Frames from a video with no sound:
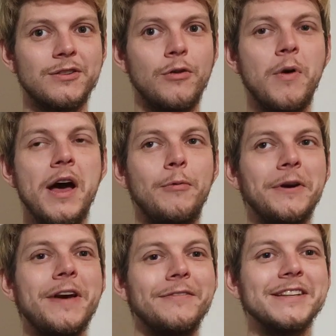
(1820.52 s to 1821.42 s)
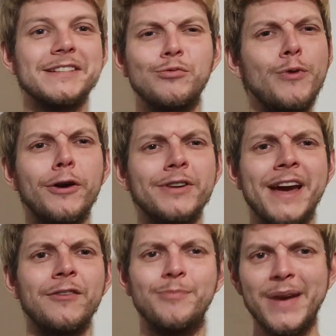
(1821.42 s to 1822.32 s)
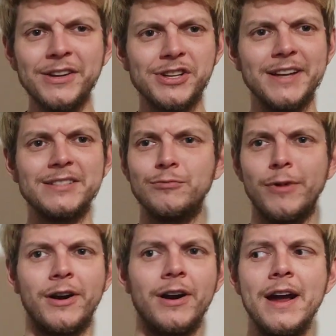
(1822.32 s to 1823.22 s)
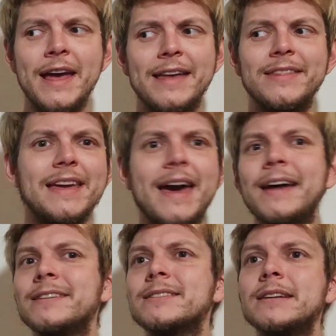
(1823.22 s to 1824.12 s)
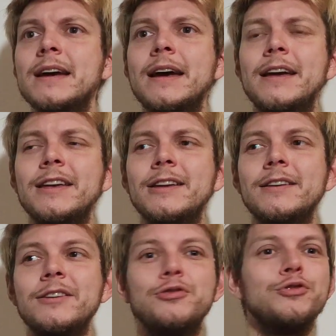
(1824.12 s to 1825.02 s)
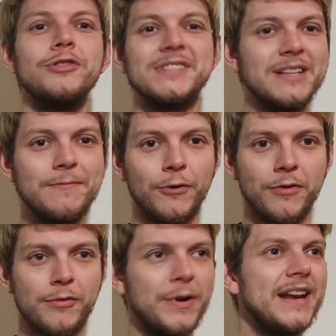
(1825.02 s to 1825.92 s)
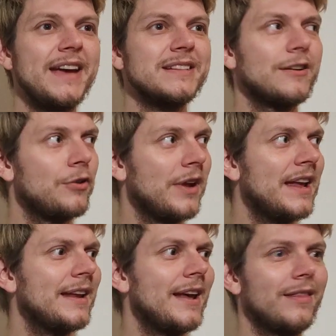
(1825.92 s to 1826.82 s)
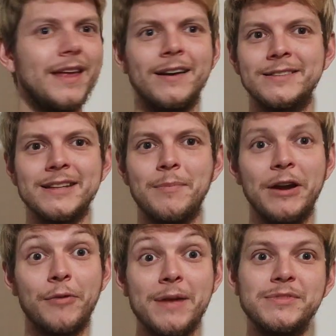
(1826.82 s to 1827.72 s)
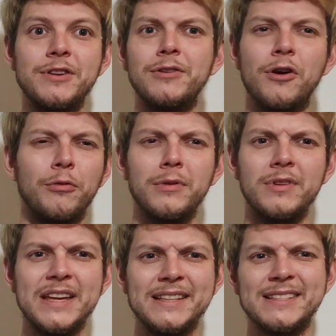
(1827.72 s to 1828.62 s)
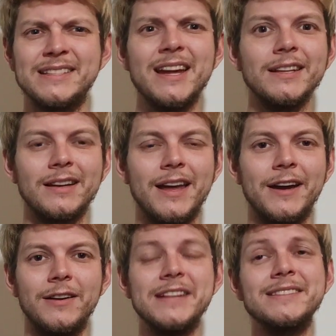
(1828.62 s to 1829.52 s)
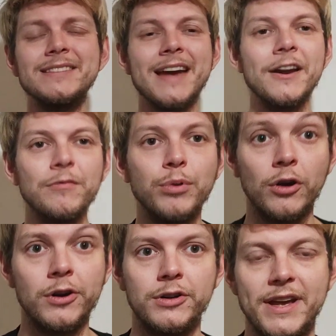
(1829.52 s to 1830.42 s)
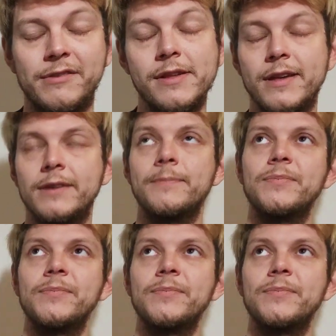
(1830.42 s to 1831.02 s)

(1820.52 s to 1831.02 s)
so when you have this weird kind of binges where in the end you don't sleep for 3 days and don't eat and then somebody rapes you, you know, it's not planned, it's kind of blurred, everything.